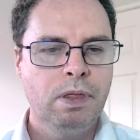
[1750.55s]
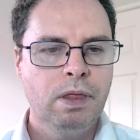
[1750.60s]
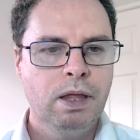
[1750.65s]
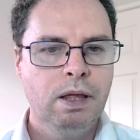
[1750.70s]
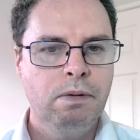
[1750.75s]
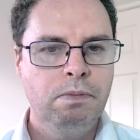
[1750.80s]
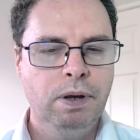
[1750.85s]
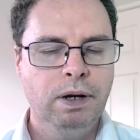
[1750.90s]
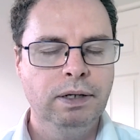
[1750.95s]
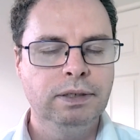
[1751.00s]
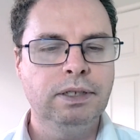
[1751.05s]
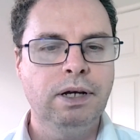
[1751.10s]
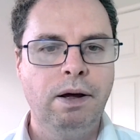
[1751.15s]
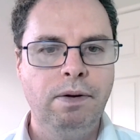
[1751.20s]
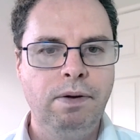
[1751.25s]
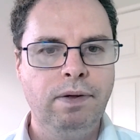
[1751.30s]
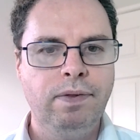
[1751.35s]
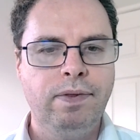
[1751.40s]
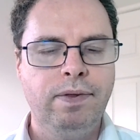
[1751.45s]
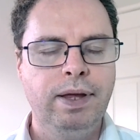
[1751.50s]
because I'm
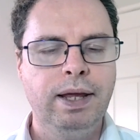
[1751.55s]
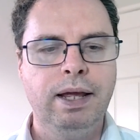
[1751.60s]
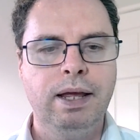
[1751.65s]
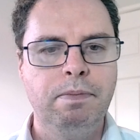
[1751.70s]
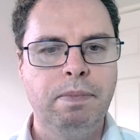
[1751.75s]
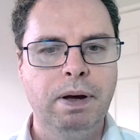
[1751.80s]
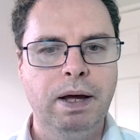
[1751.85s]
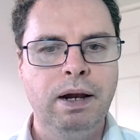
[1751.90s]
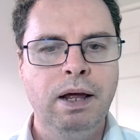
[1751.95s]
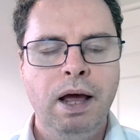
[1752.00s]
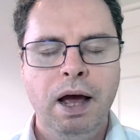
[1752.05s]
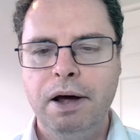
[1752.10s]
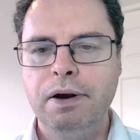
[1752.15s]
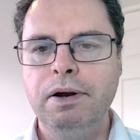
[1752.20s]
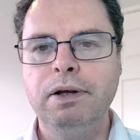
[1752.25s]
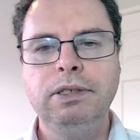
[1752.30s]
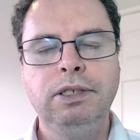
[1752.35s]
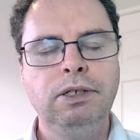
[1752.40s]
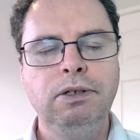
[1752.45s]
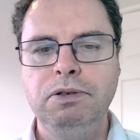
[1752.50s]
not doing